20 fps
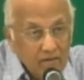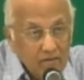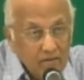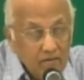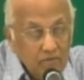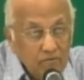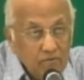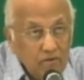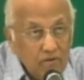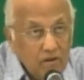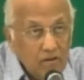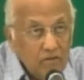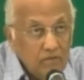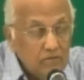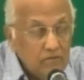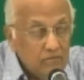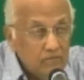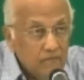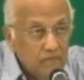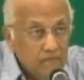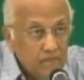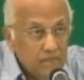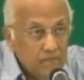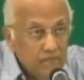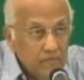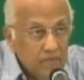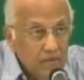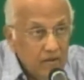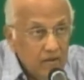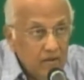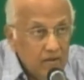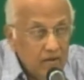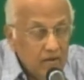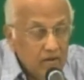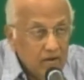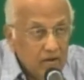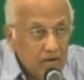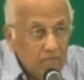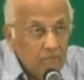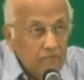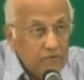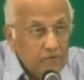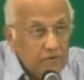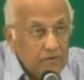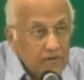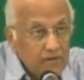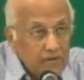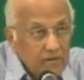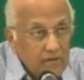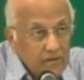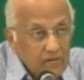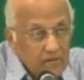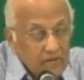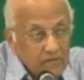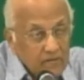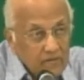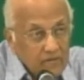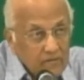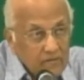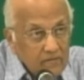You know how comforted and